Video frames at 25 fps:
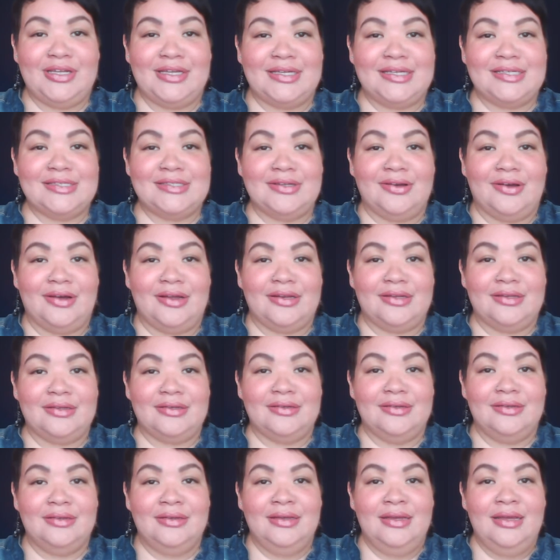
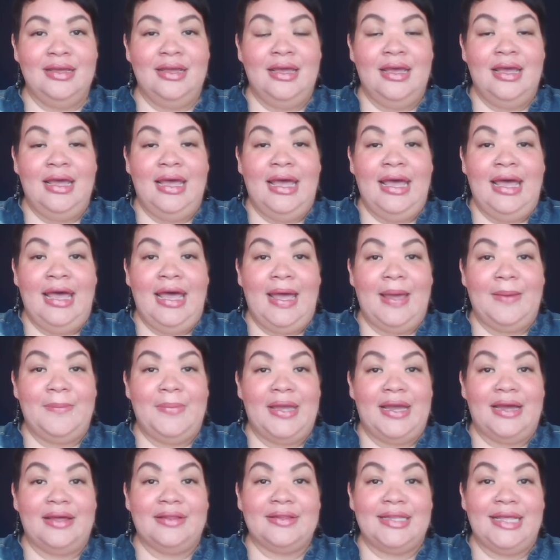excited
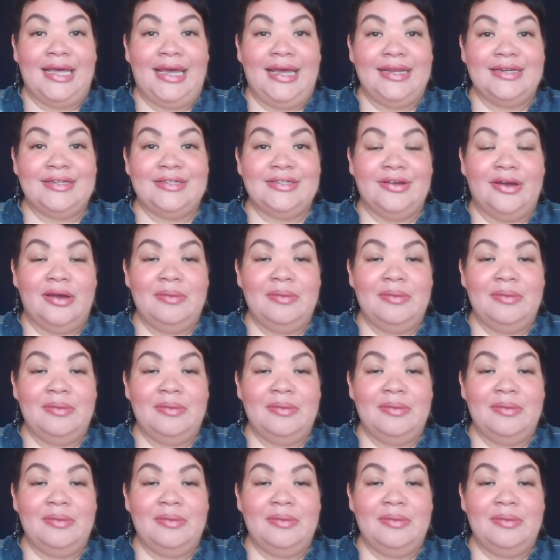about that.